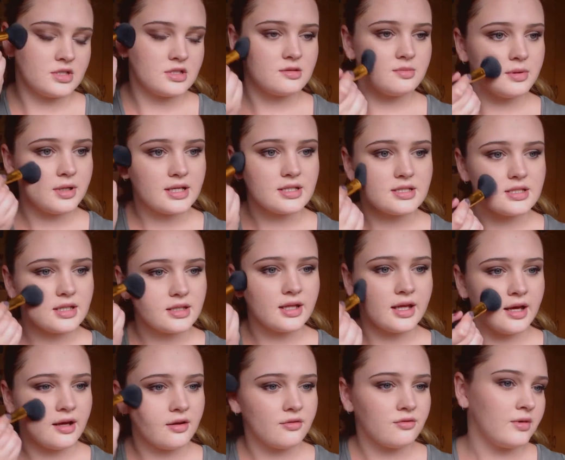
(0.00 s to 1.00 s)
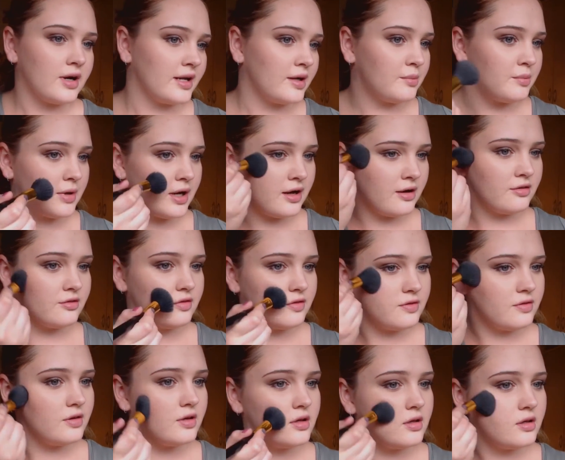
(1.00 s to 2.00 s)
I'm just placing that right
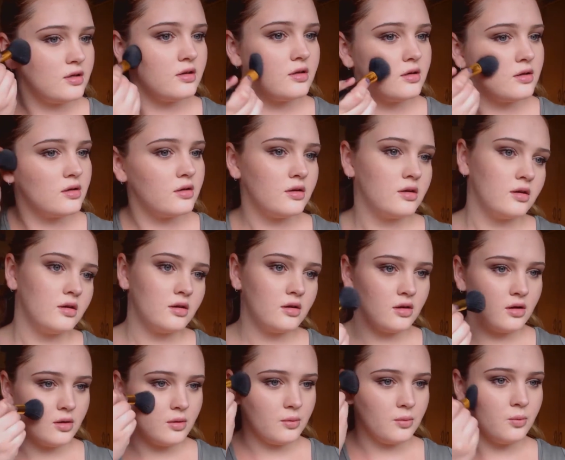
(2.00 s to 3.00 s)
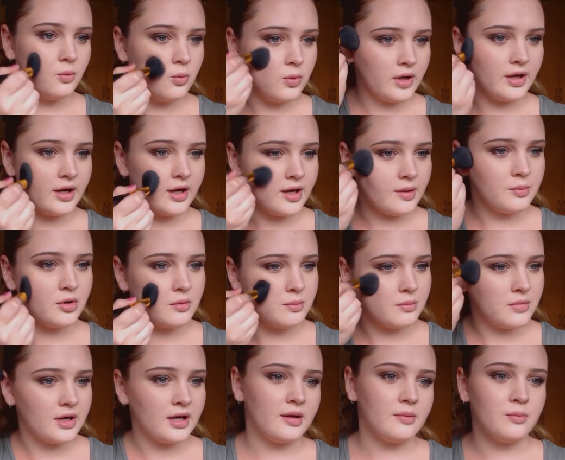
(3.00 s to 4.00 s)
above where I
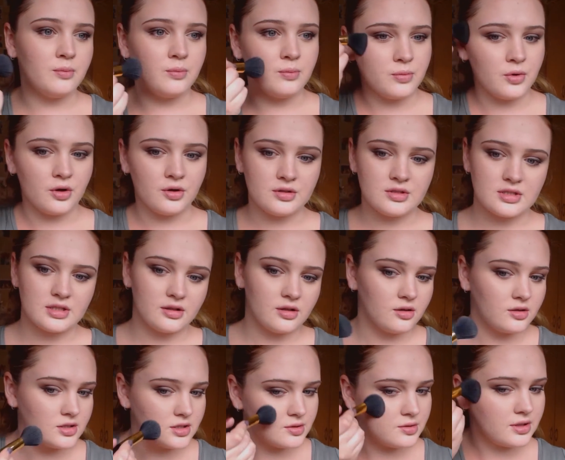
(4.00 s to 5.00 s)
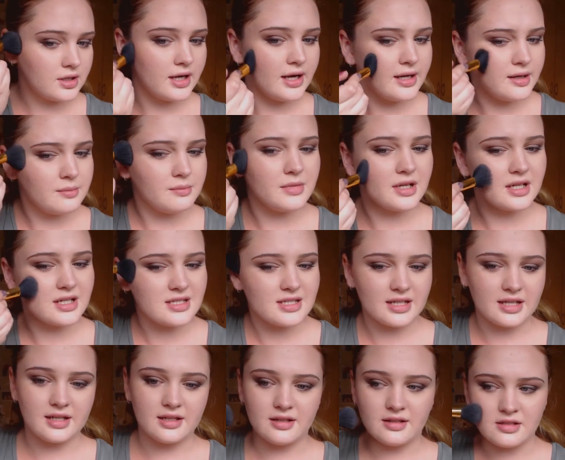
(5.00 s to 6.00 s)
put my bronze and contour, kind of
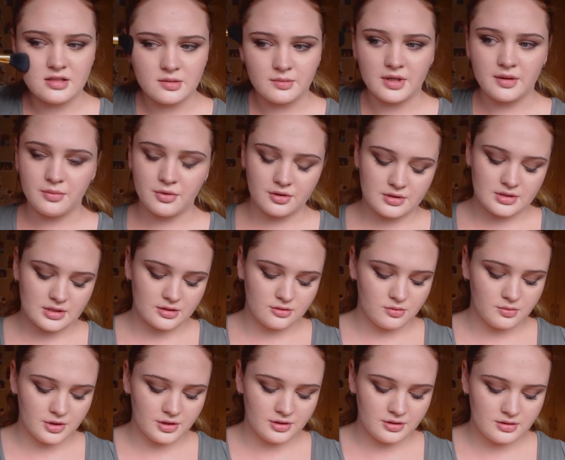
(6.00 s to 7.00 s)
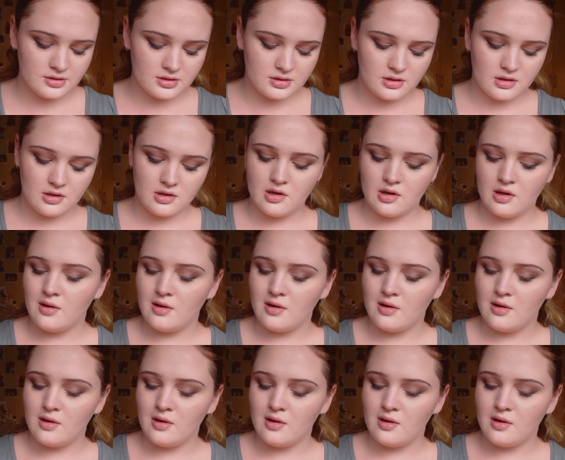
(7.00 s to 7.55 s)
mixing it into my bronzer almost.